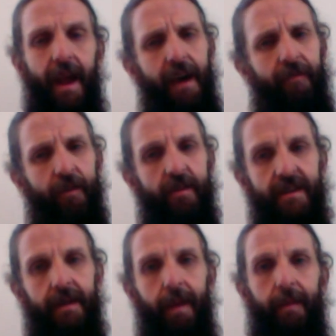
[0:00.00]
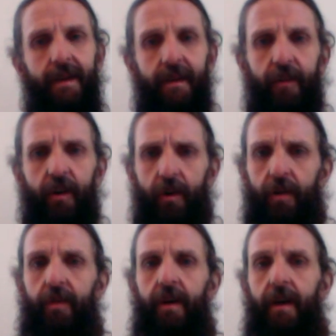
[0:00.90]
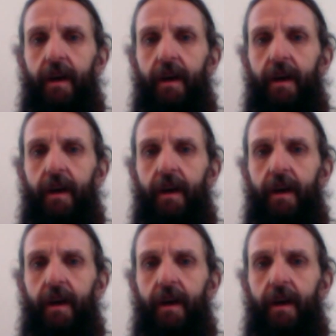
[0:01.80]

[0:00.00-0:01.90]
At first it may be difficult,